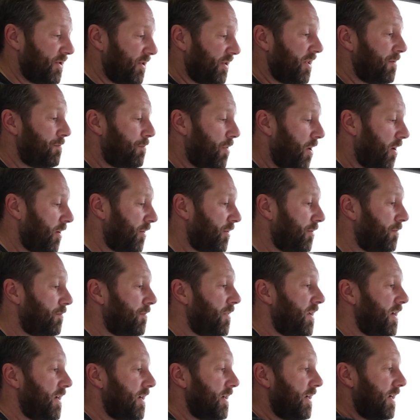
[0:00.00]
on the bottom.
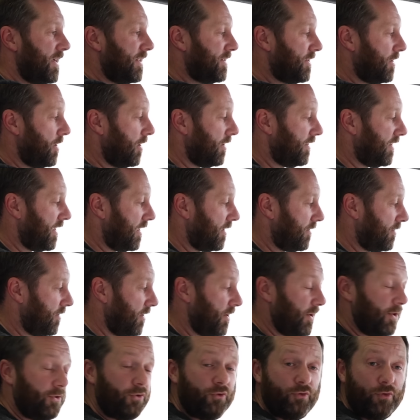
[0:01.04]
It's got that
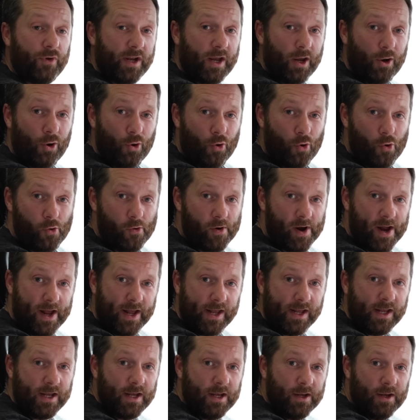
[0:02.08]
kind of
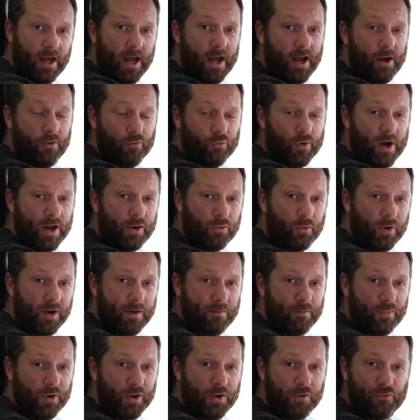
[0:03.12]
tricolore, red, white
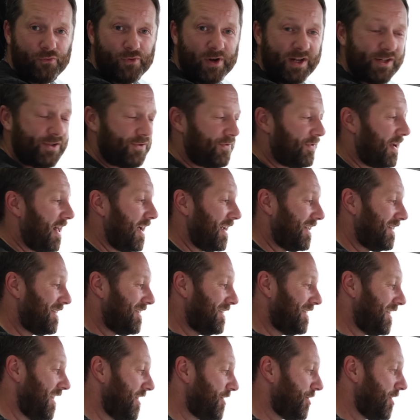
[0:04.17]
and blue French flag
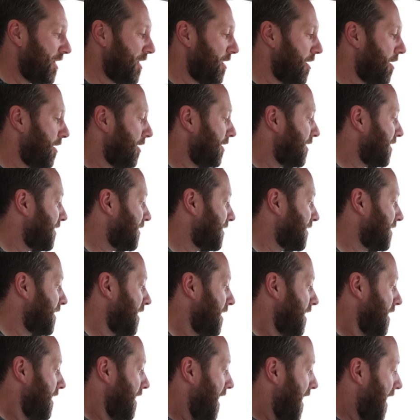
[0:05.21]
stitching on it,
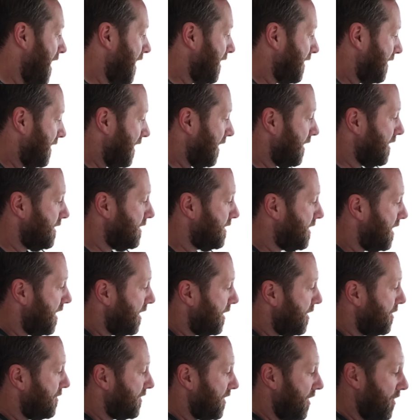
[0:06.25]
and that
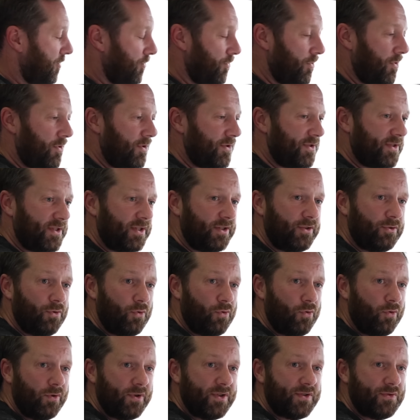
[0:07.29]
continues across the
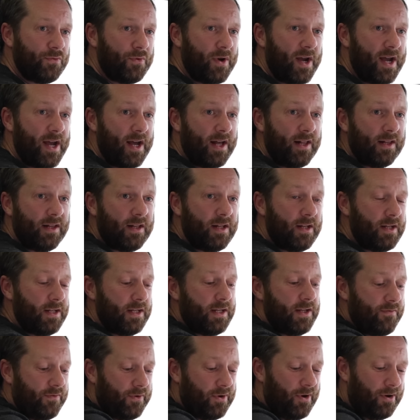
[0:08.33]
door as well.
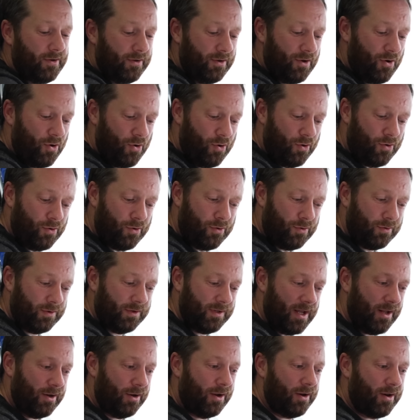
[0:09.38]
You've got a
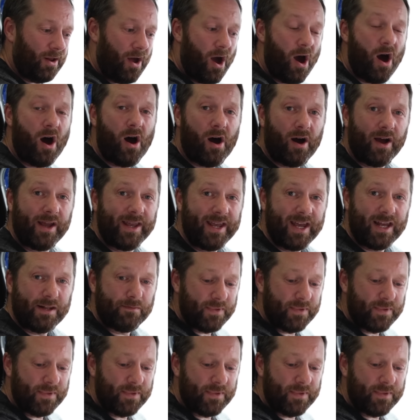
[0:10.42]
lot of high-end